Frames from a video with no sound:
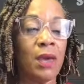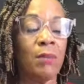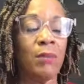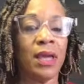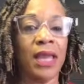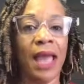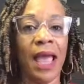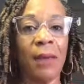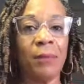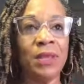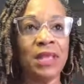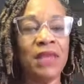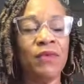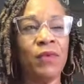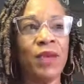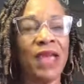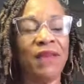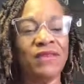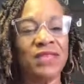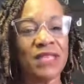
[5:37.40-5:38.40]
But I believe
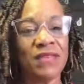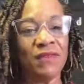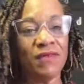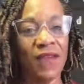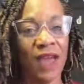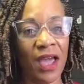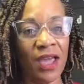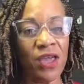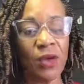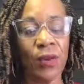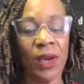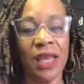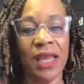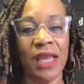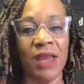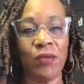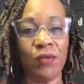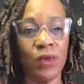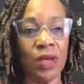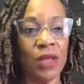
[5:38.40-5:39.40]
we have to evaluate
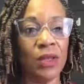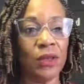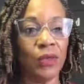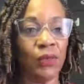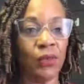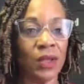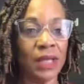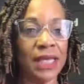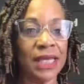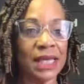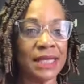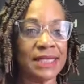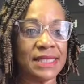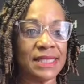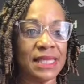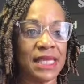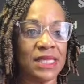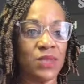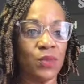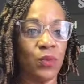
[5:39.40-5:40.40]
and really
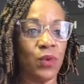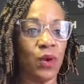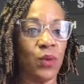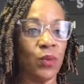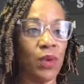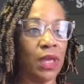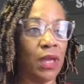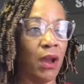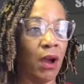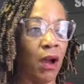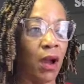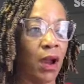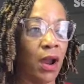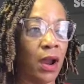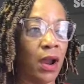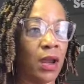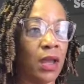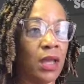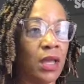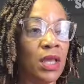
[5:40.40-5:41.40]
assess where we
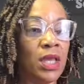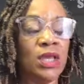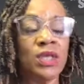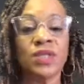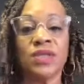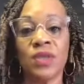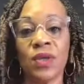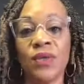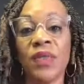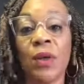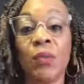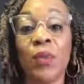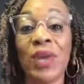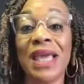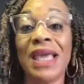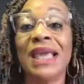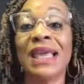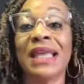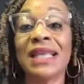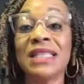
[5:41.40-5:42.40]
are so that we
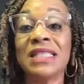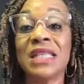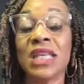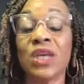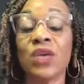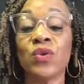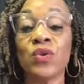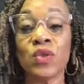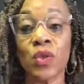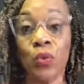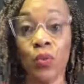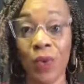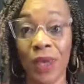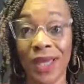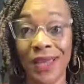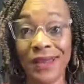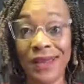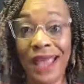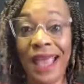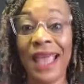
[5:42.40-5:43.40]
can continue to
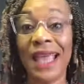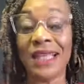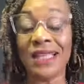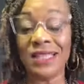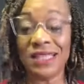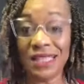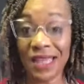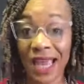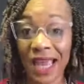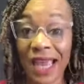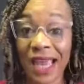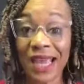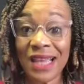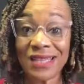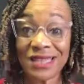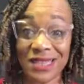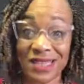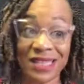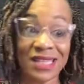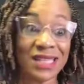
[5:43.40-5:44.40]
win. And
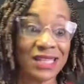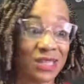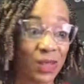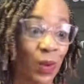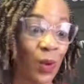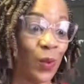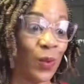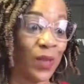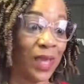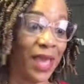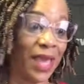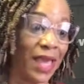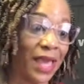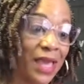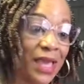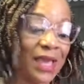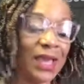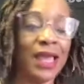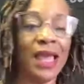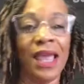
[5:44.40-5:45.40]
change is
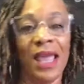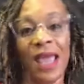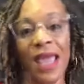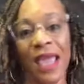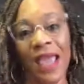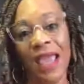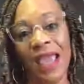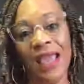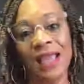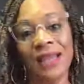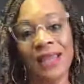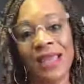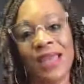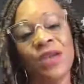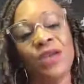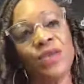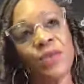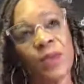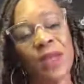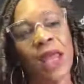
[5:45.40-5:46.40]
okay. And
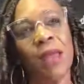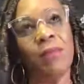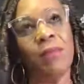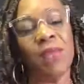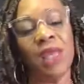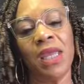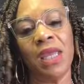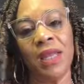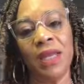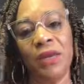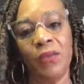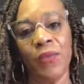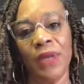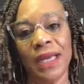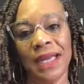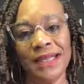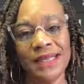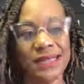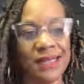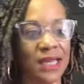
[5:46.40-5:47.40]
here's what I mean when
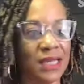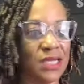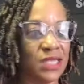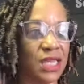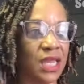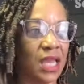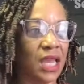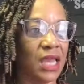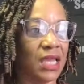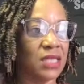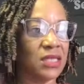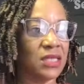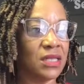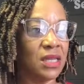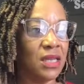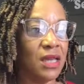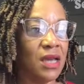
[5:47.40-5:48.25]
I say change.